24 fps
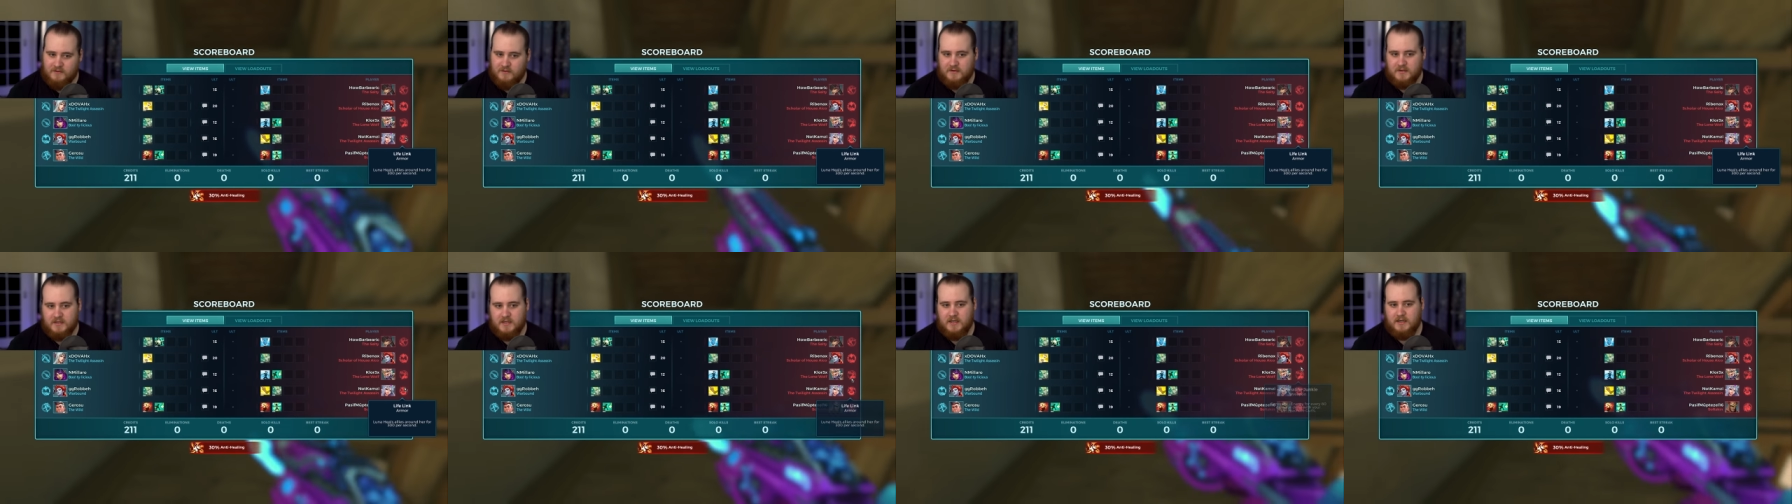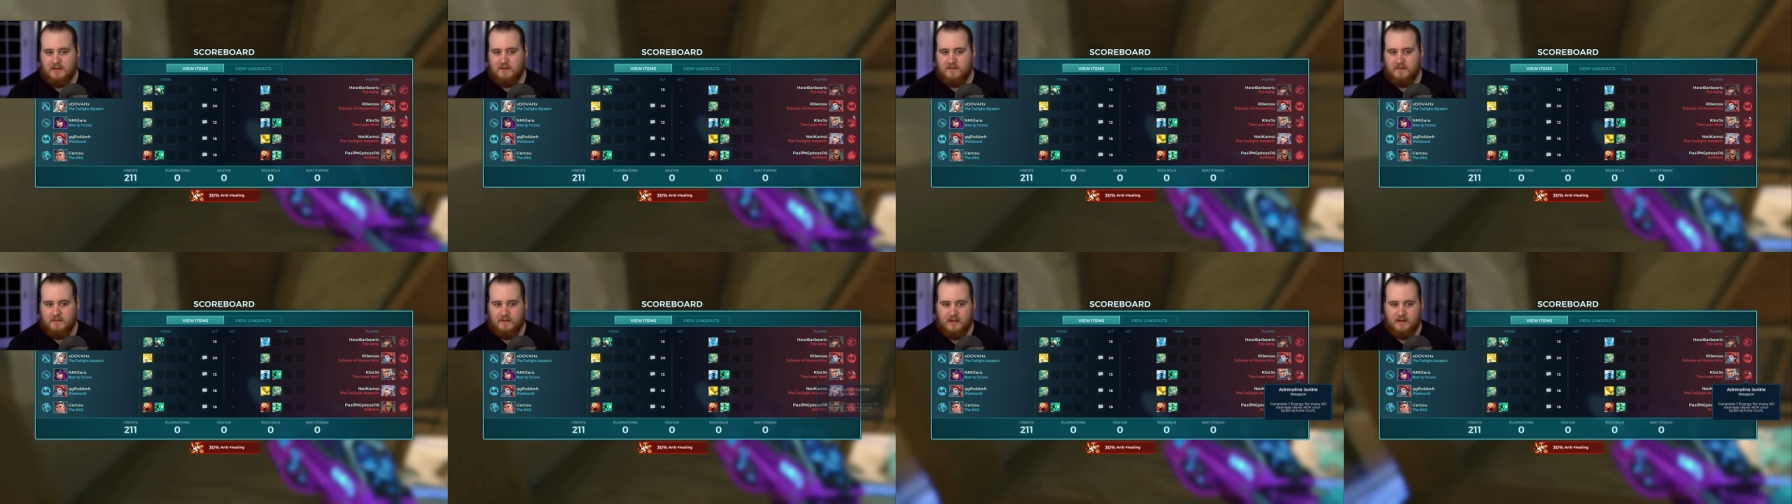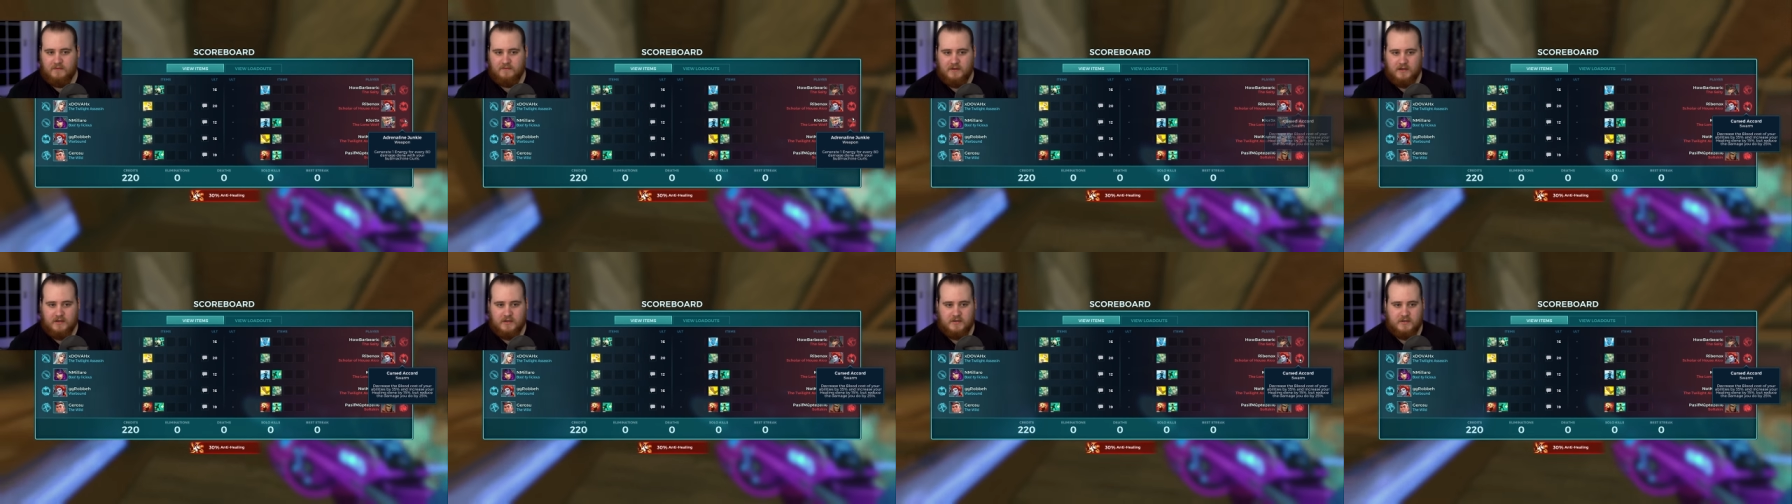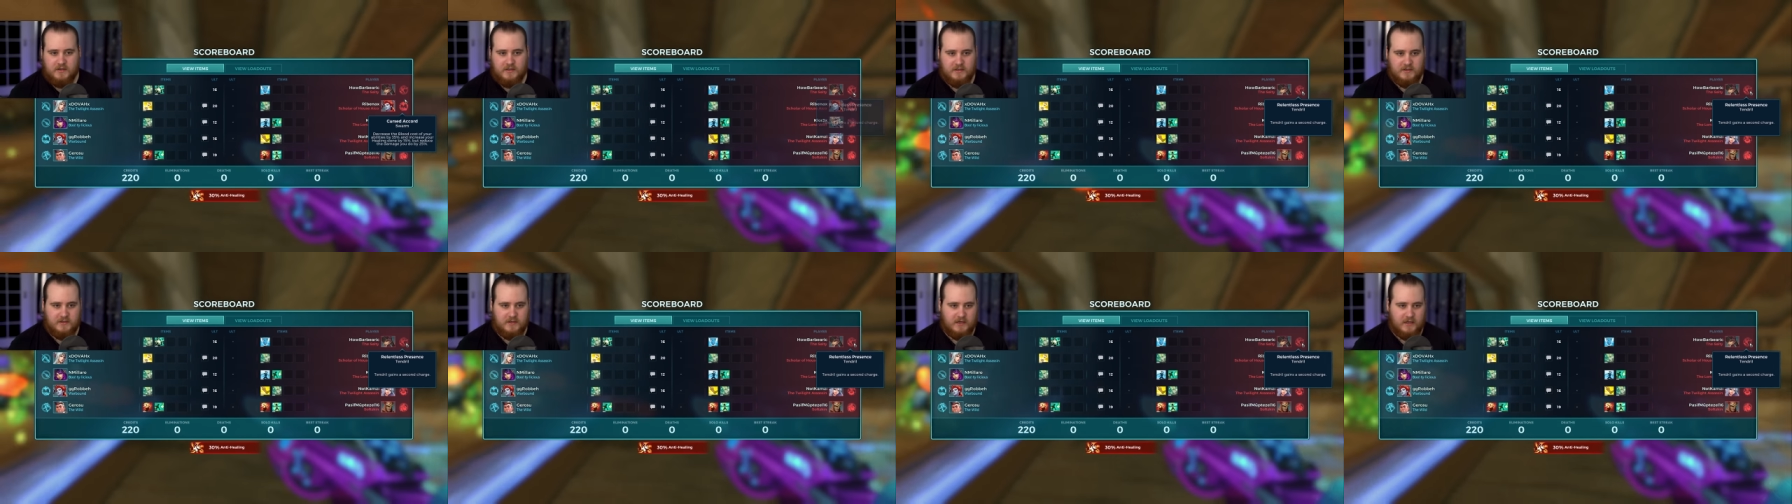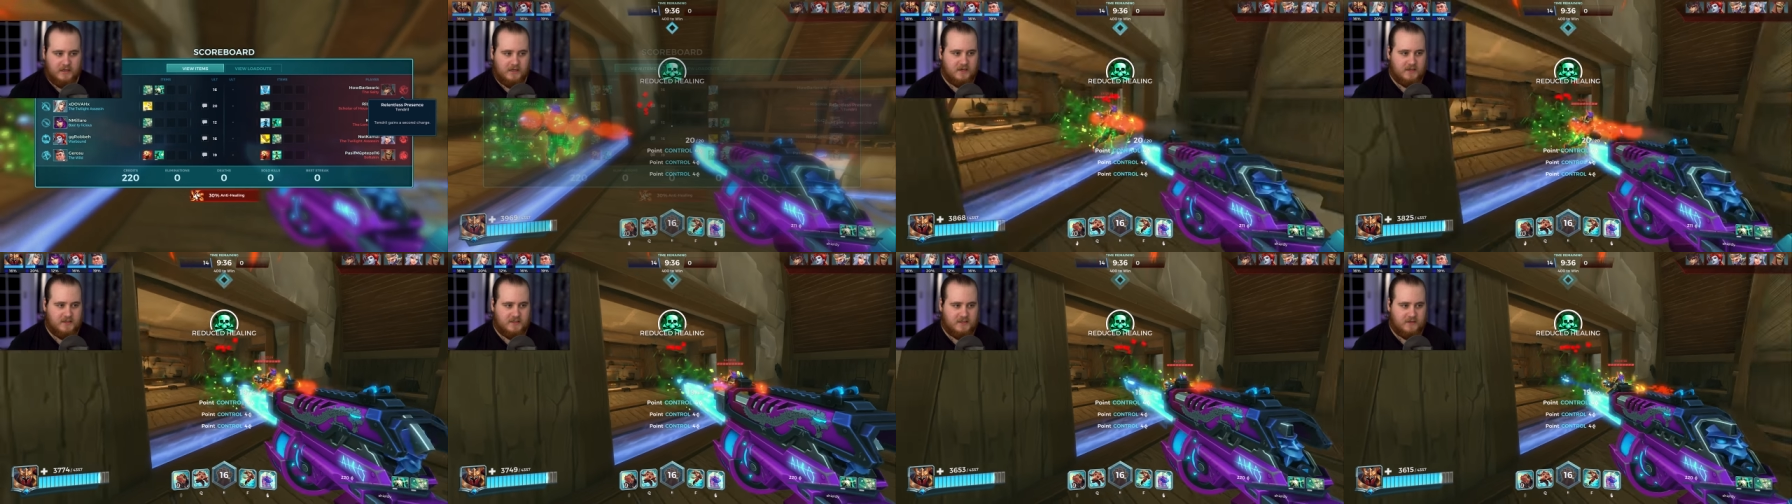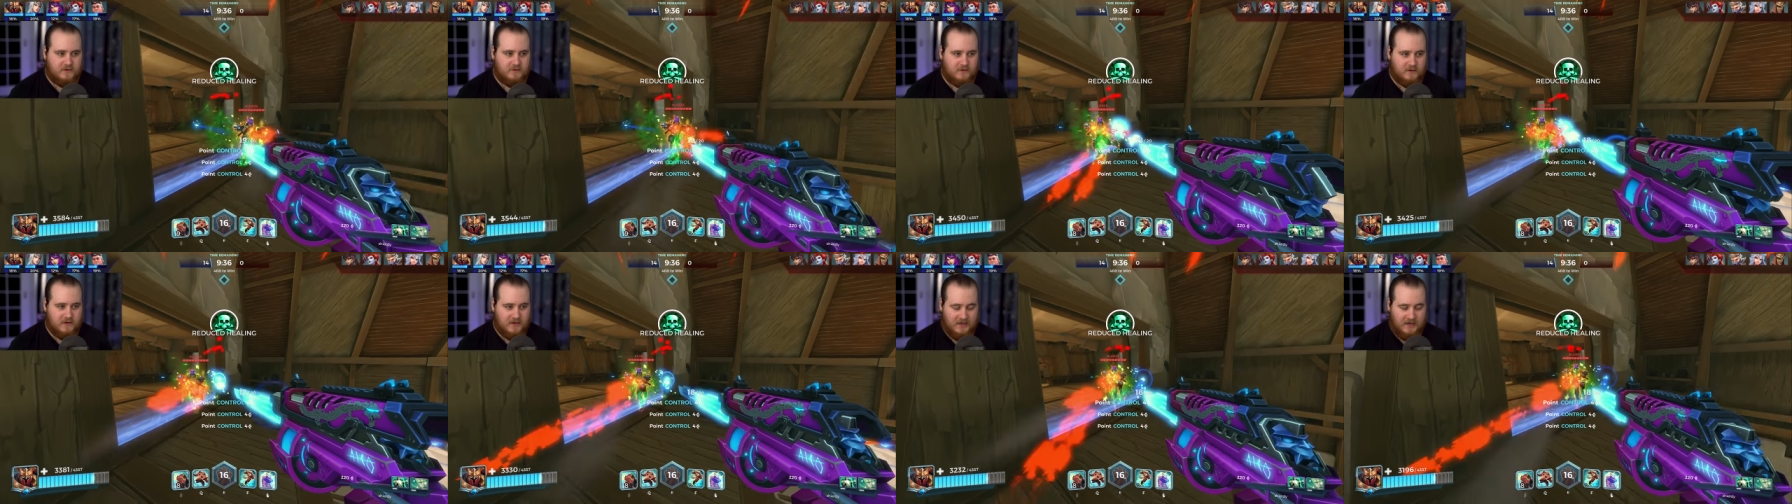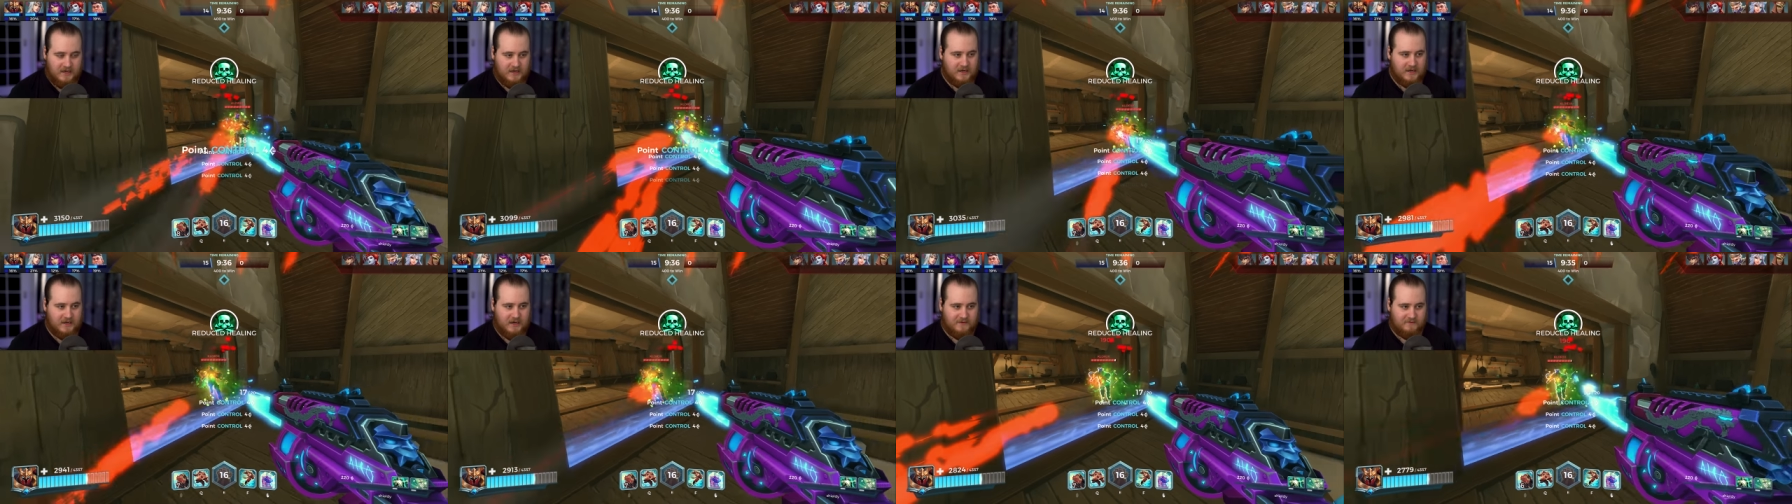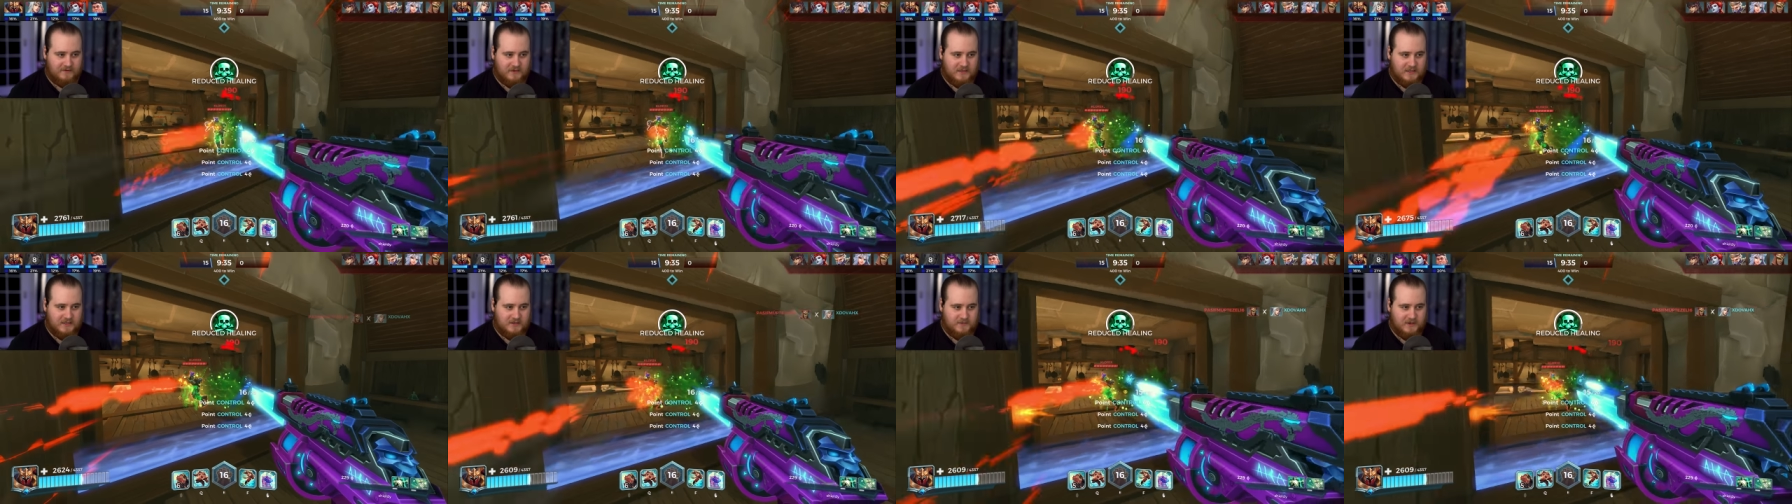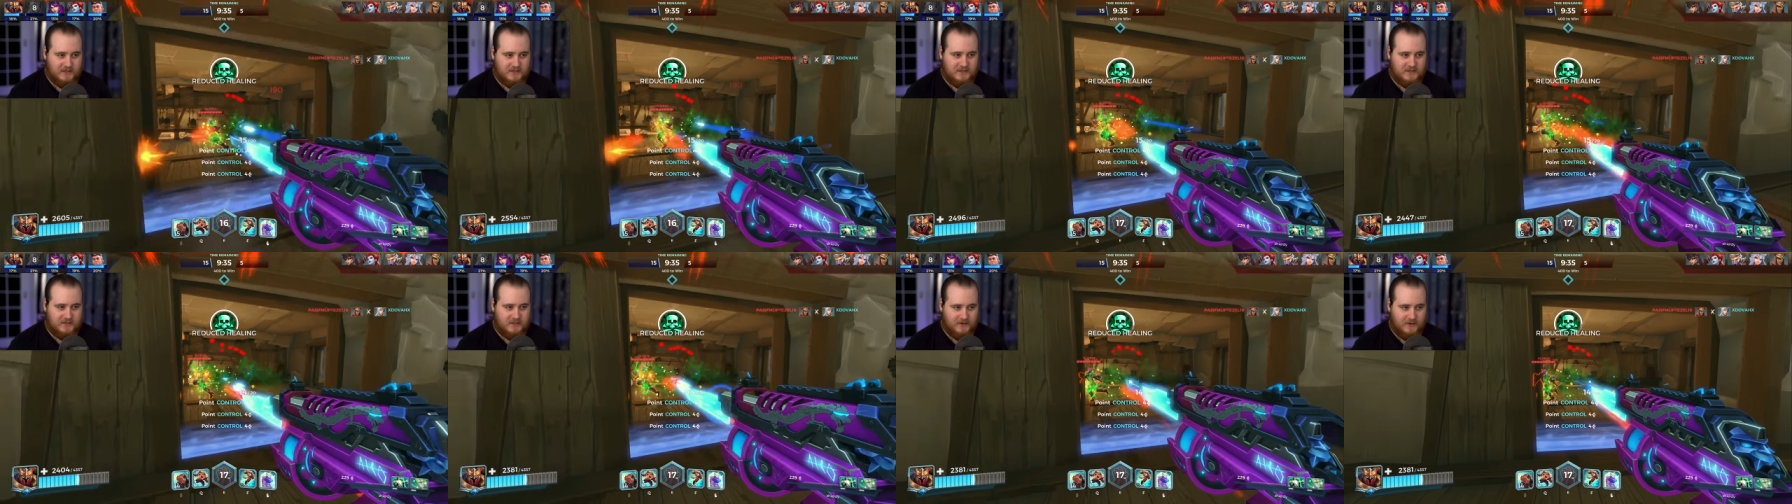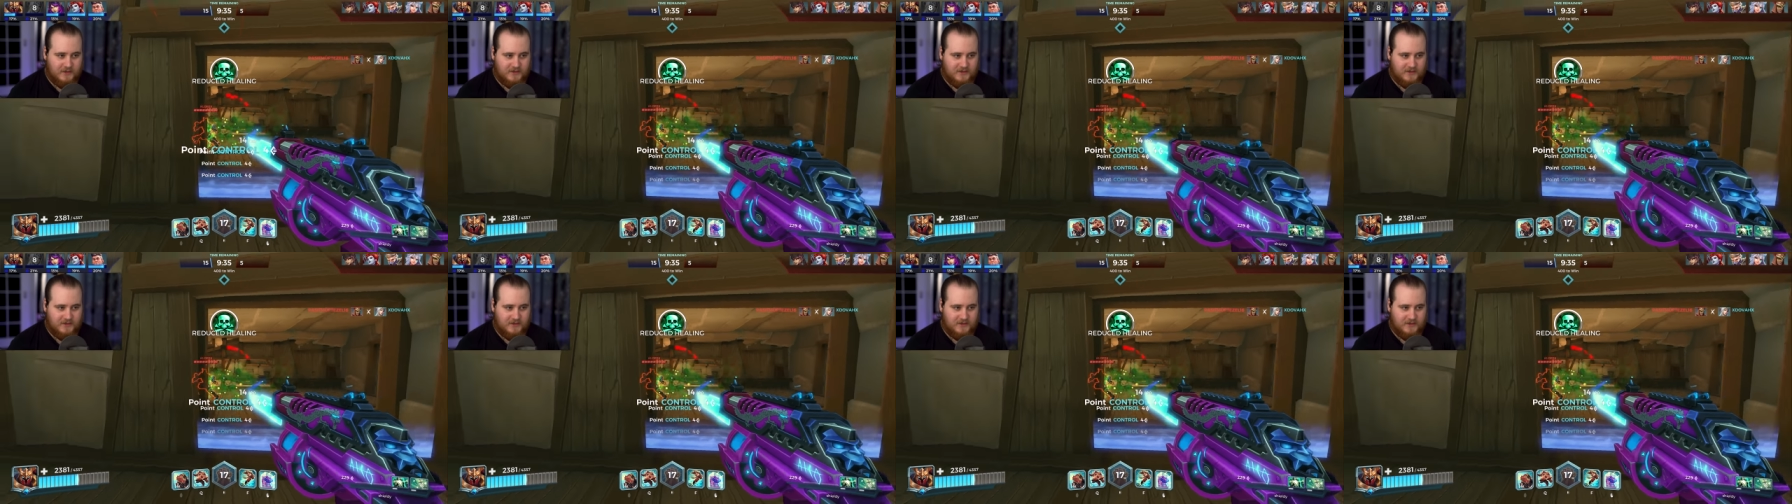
Nocturnal, Lifelink, Adrenaline Junkie, Cursed Chord, and Relentless Presence.